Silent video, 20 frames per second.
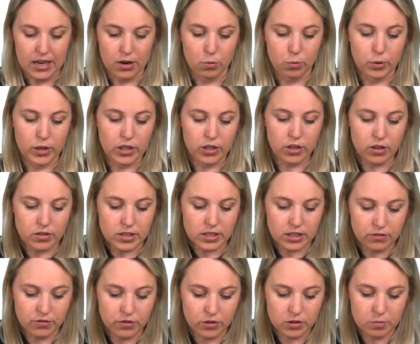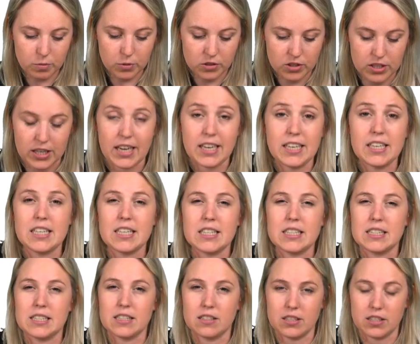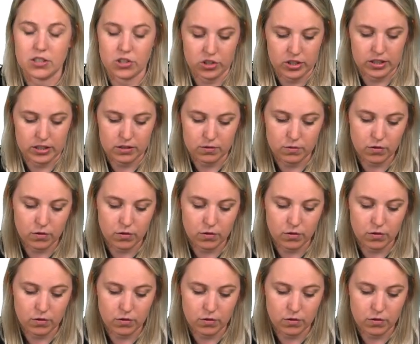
We use it for spontaneous decisions.